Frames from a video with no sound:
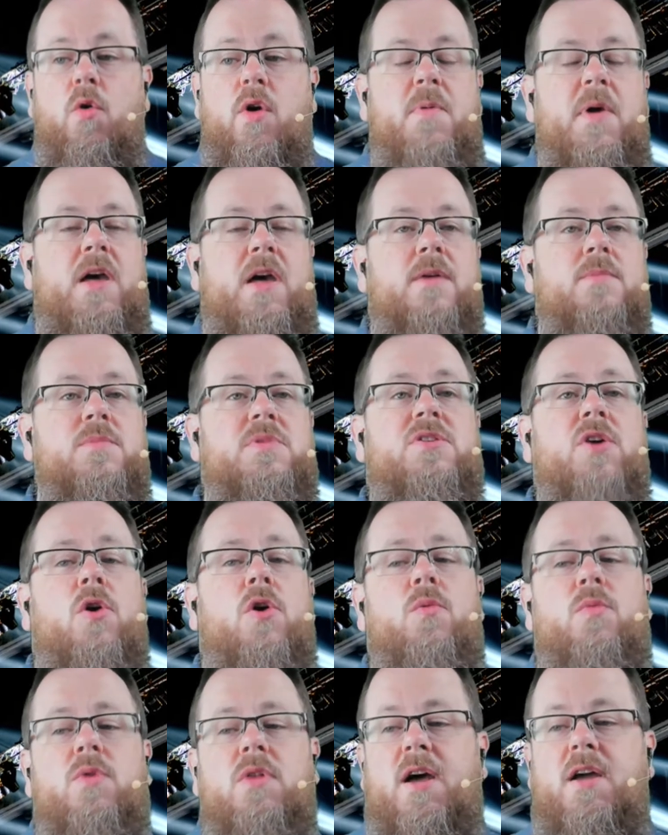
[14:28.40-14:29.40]
We've become so
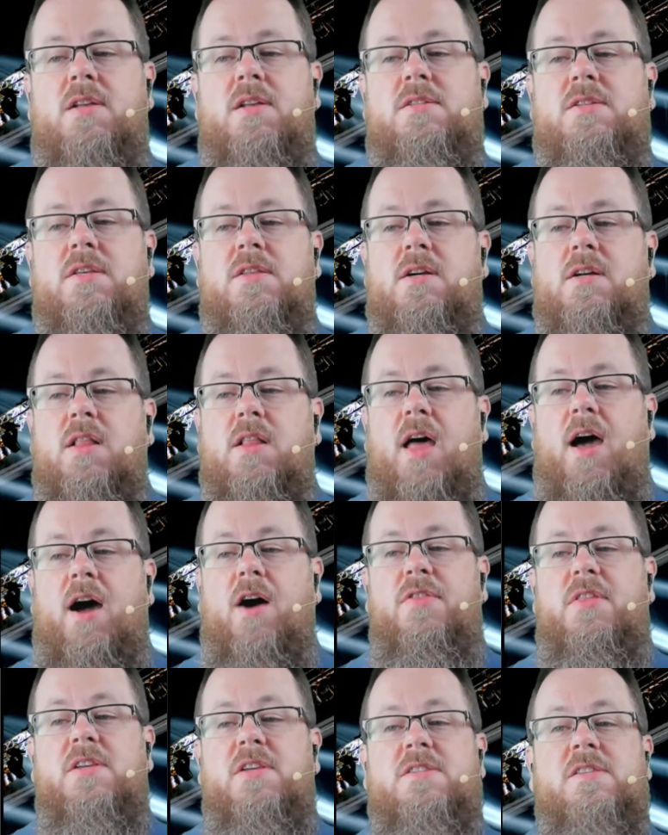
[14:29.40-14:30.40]
reliant on the
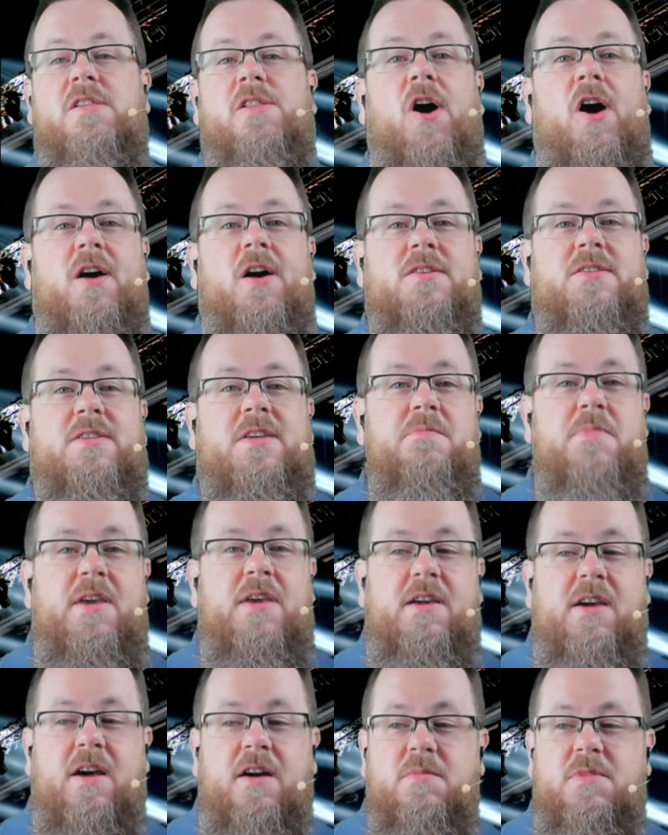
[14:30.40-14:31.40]
cloud, this loss can
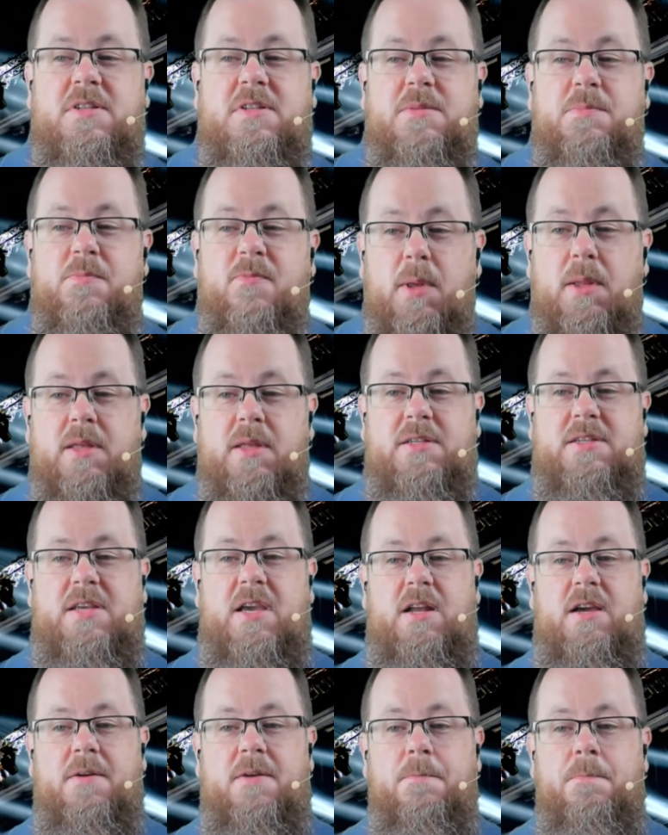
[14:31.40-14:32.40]
become
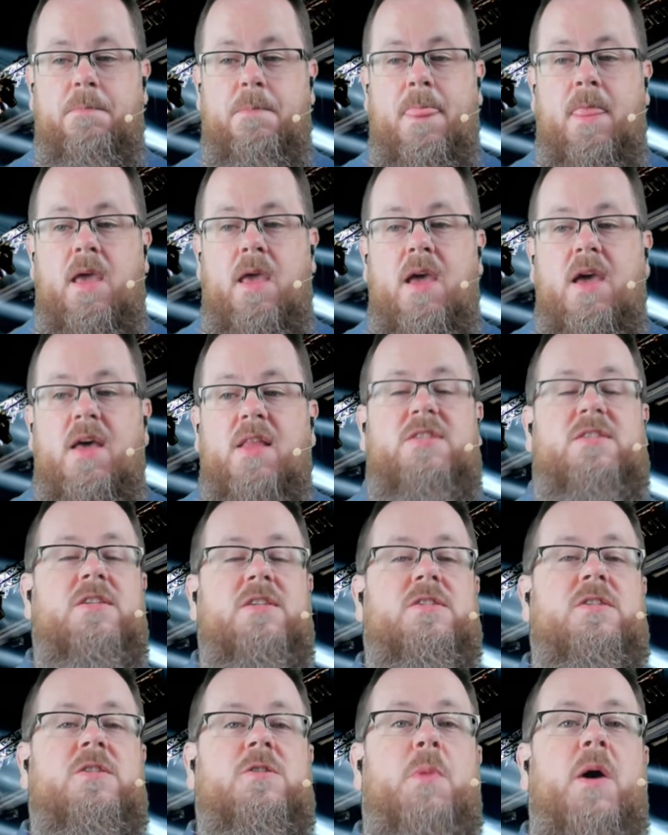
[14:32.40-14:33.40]
debilitating. This
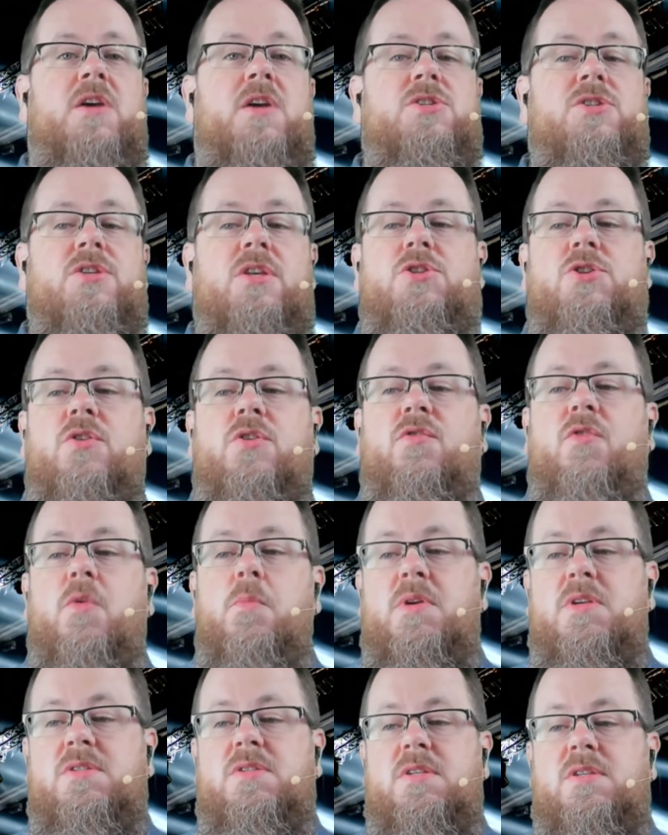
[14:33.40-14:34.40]
is especially true for
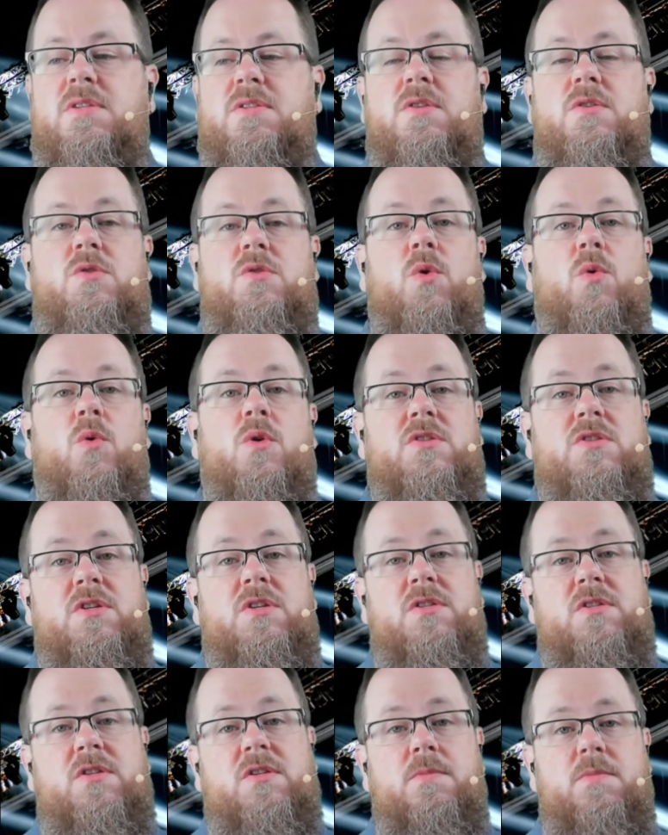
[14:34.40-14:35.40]
businesses or
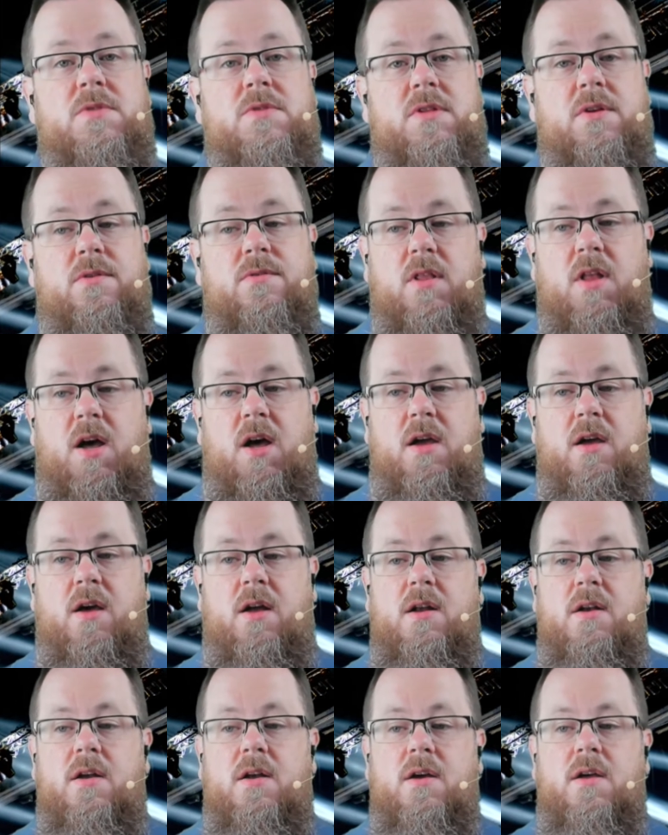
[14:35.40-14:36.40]
systems that rely on
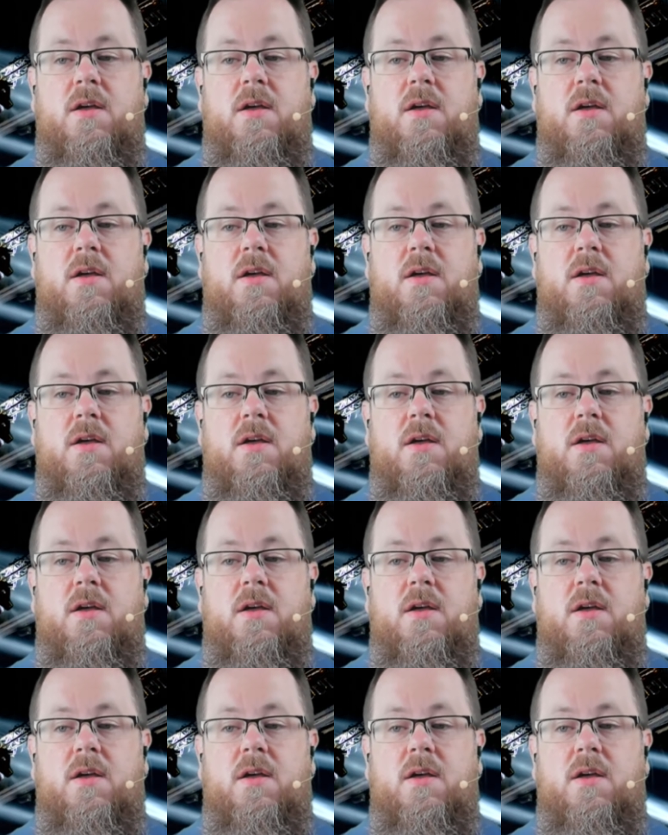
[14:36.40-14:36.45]
it.